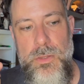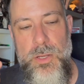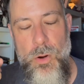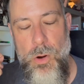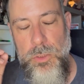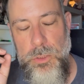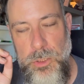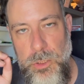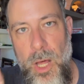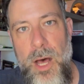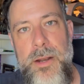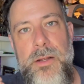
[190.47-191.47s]
there are a
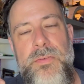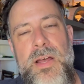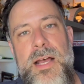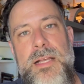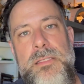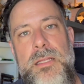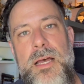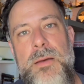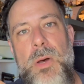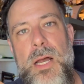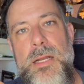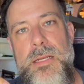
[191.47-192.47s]
lot of
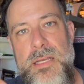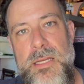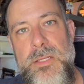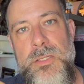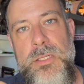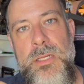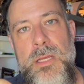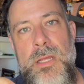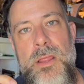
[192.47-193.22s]
Haslab ideas